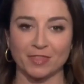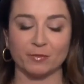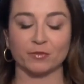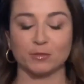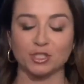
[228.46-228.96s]
them
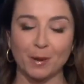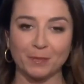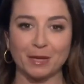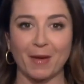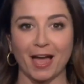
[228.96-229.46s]
from
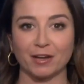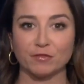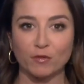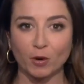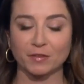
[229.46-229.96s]
jumping back and
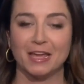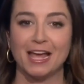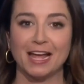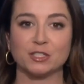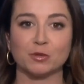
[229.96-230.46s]
forth.
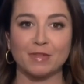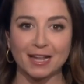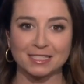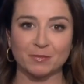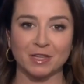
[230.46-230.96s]
And so
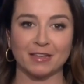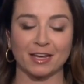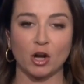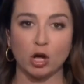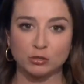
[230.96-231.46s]
that's something that
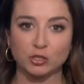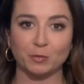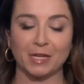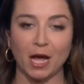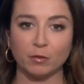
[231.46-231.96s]
can also
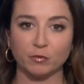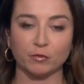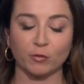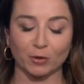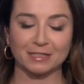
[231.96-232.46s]
be helpful for